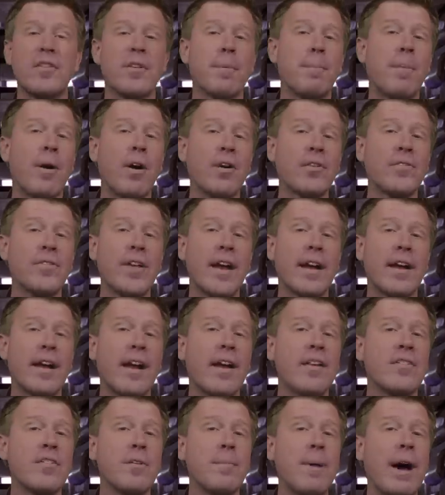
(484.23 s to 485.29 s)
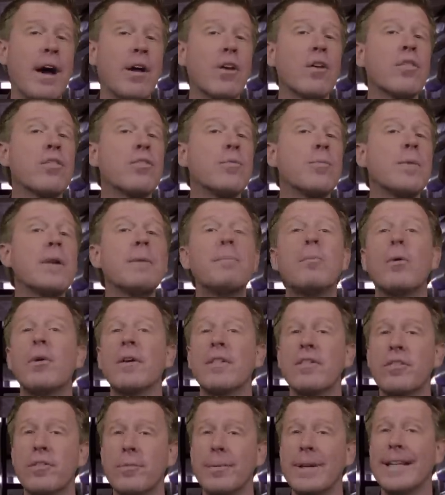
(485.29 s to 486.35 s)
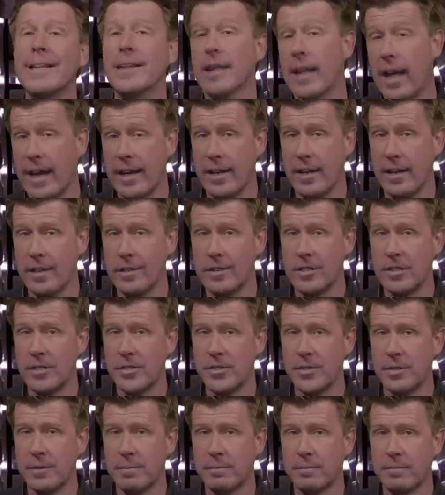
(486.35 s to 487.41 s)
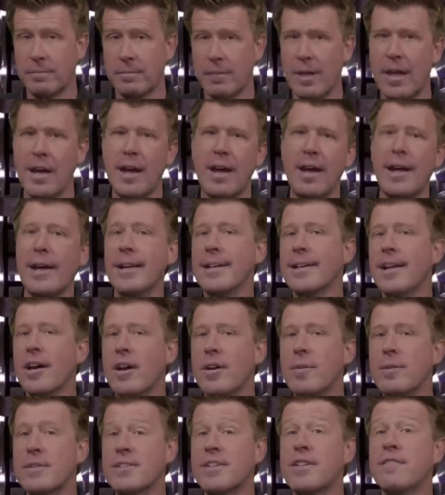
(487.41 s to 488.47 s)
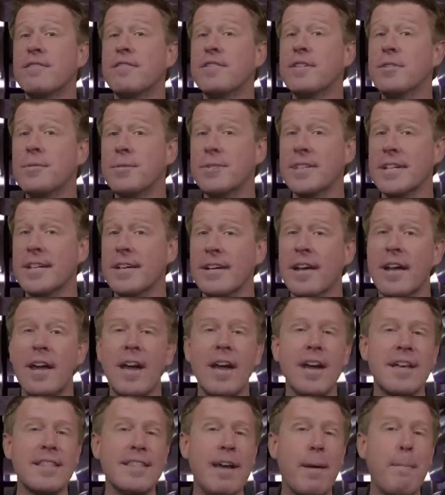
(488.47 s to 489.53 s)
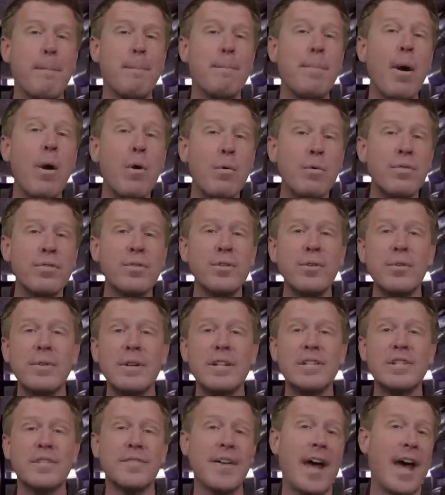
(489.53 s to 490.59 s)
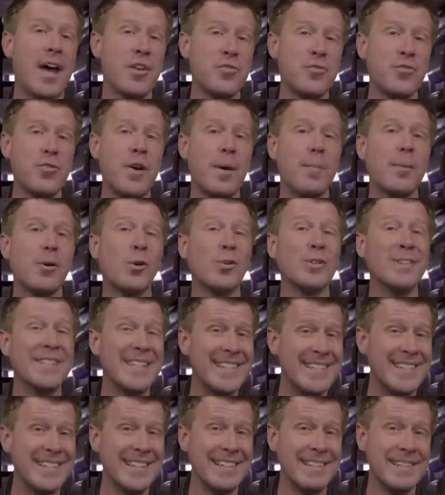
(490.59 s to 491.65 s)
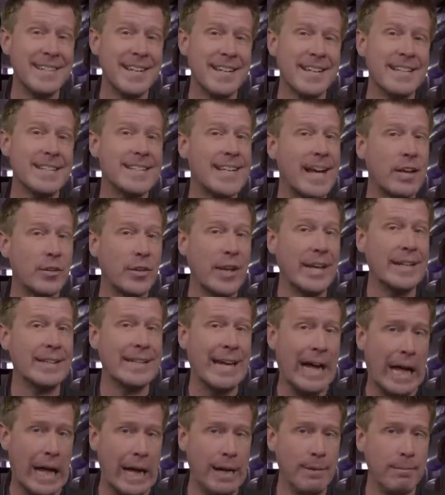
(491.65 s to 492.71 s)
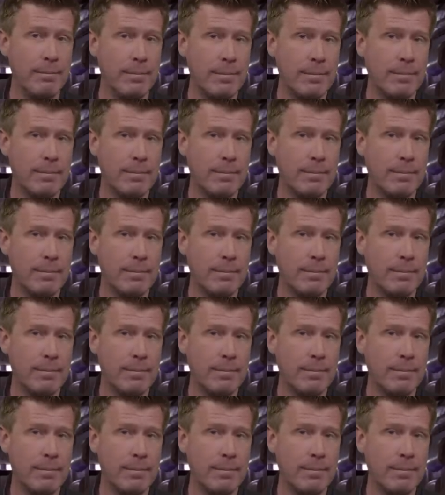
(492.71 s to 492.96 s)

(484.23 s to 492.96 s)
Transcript: is a parsec is about 3.3 light years. I know it's confusing that both units of astronomical distance sound like time.